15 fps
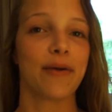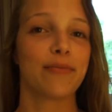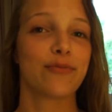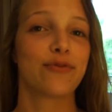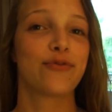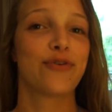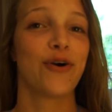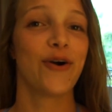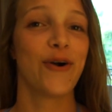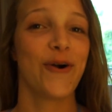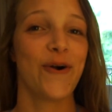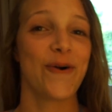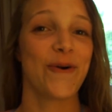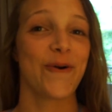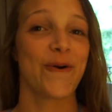the endless
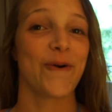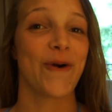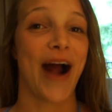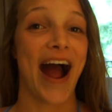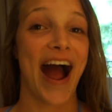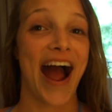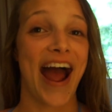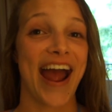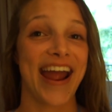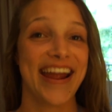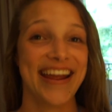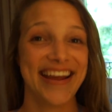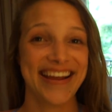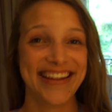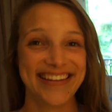questions, the endless
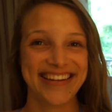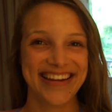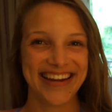fun.